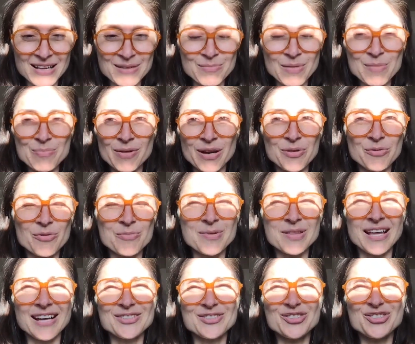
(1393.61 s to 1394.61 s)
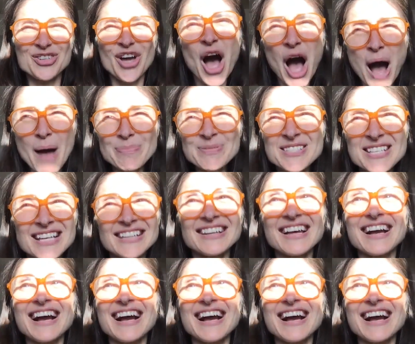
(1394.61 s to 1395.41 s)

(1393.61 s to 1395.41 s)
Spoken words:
And my brother would be like, "Stop singing!"